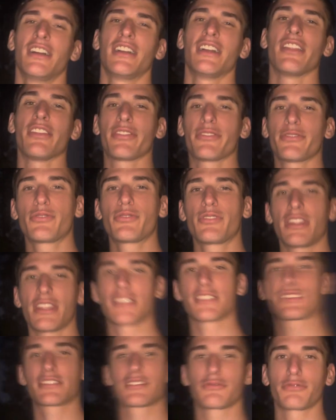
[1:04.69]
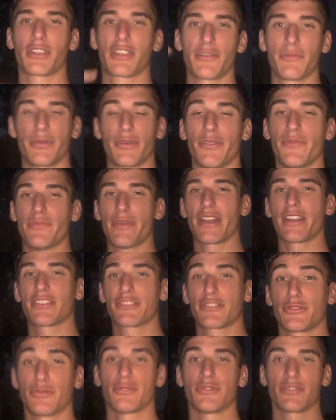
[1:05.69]
And this, we can build better
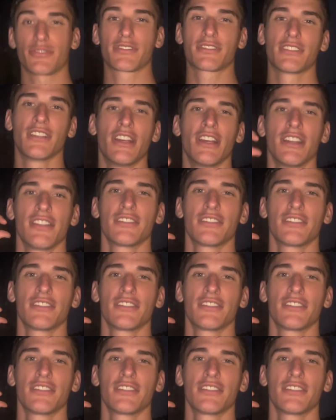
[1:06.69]
tools